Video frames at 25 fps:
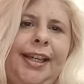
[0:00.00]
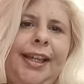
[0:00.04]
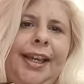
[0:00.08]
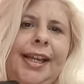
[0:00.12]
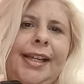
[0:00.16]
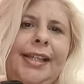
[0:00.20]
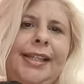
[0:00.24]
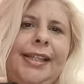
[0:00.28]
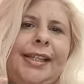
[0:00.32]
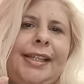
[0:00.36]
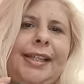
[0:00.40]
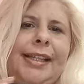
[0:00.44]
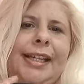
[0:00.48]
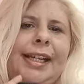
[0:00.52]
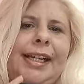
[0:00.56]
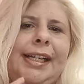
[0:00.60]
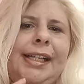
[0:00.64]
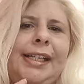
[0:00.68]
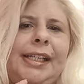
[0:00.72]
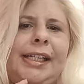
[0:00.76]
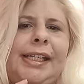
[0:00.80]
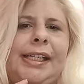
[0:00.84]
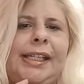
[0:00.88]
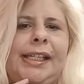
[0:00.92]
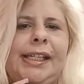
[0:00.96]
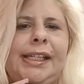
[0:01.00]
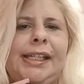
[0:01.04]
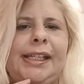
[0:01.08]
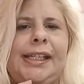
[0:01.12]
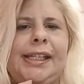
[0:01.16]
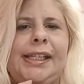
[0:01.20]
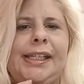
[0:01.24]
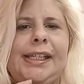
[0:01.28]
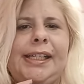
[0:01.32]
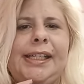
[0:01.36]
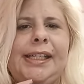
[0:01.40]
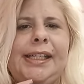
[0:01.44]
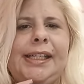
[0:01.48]
Yes,
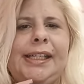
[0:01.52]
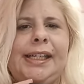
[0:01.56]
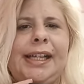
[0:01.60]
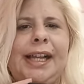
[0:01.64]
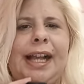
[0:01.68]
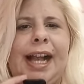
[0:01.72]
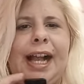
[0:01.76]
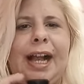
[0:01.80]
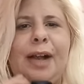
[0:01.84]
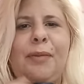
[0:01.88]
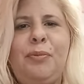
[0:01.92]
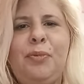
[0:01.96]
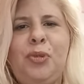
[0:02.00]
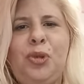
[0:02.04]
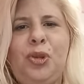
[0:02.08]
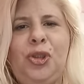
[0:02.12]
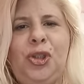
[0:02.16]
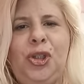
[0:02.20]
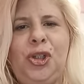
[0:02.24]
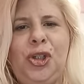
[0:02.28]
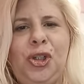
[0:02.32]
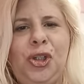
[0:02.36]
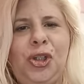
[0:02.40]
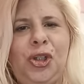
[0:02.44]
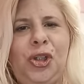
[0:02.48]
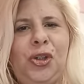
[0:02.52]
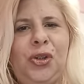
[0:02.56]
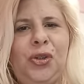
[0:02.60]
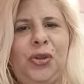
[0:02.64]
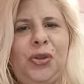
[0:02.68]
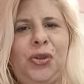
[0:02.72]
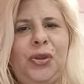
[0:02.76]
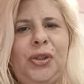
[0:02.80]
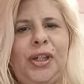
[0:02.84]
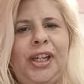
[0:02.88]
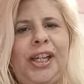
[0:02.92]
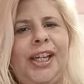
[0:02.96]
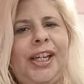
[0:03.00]
I'm putting
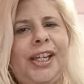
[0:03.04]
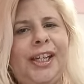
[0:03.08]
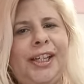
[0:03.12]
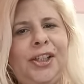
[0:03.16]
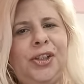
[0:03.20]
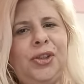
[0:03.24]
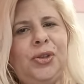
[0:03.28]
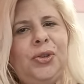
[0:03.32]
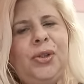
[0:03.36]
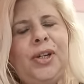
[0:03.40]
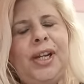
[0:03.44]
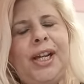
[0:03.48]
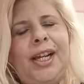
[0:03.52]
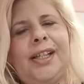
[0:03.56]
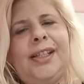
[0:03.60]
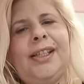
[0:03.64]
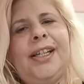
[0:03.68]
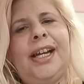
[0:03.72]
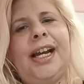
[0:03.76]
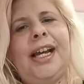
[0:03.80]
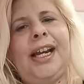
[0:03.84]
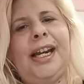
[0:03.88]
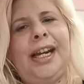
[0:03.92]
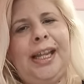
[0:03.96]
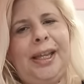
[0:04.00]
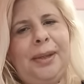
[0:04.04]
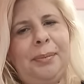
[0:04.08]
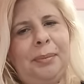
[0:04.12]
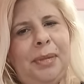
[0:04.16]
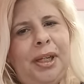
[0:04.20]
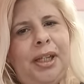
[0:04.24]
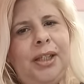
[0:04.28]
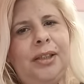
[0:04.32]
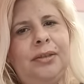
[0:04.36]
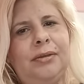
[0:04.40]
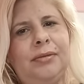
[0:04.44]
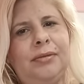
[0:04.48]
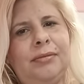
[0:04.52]
you into a dilemma.